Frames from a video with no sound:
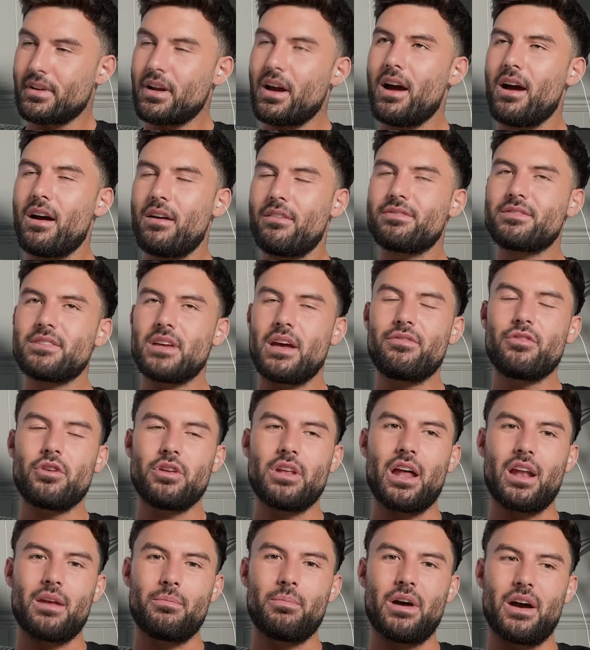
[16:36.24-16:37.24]
Oh, I've heard
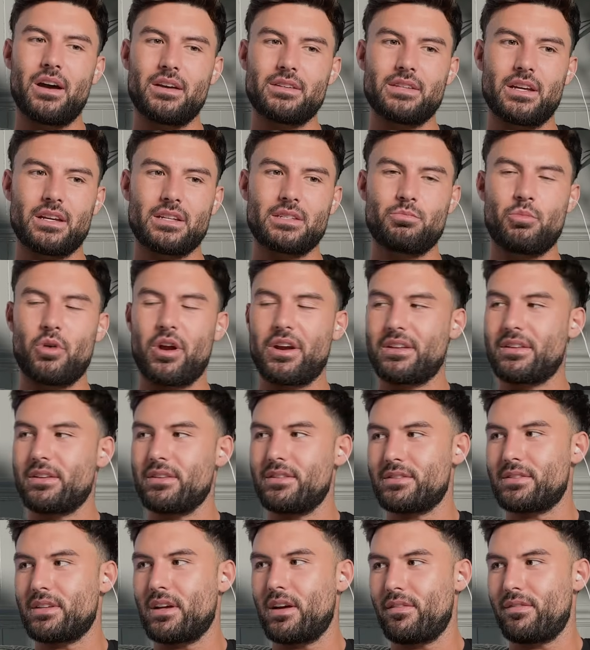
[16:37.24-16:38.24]
that in the past, like Sprite
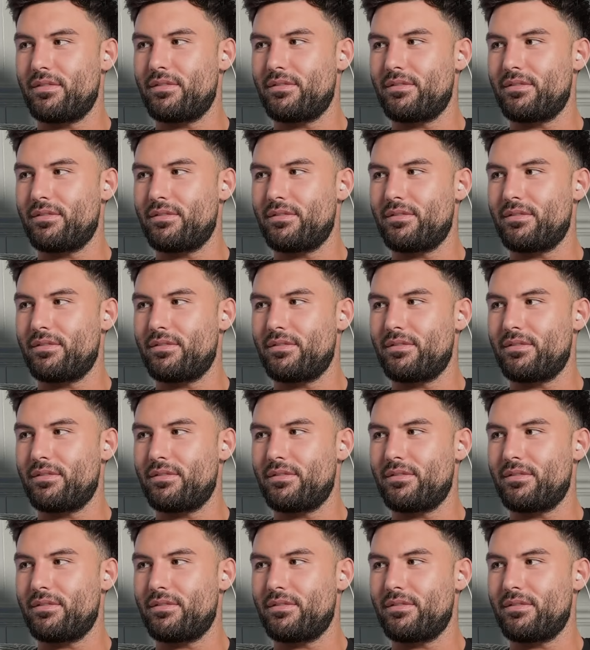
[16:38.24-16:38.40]
and stuff.